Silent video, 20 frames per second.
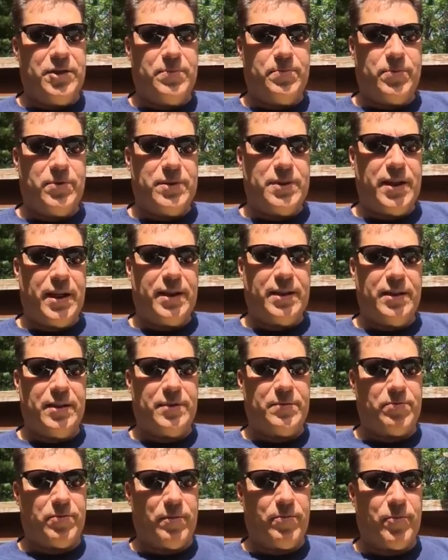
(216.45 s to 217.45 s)
is protected.
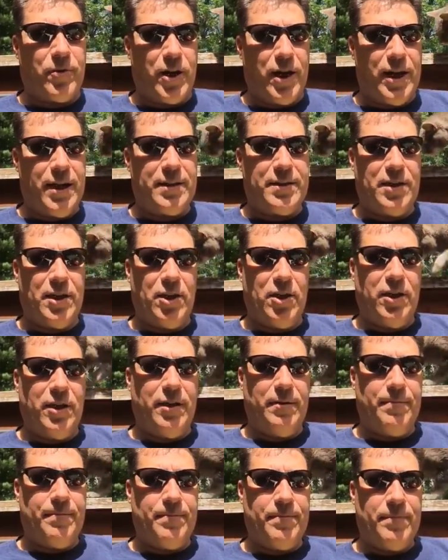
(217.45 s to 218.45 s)
It's proprietary.